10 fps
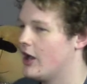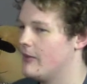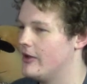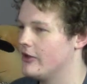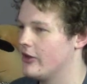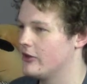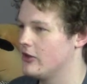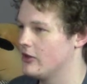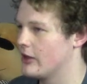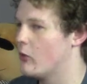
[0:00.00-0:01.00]
And telling
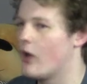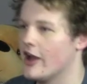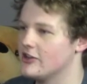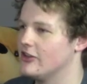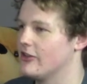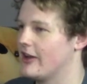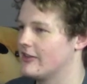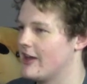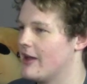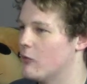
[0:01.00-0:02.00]
you like why she's like
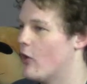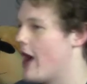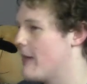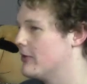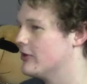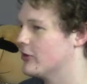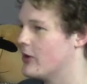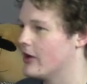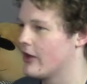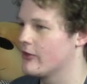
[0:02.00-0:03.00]
that and what happened to
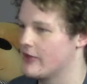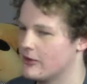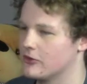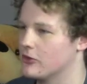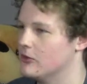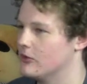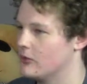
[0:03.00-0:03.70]
her, and I thought that was cool as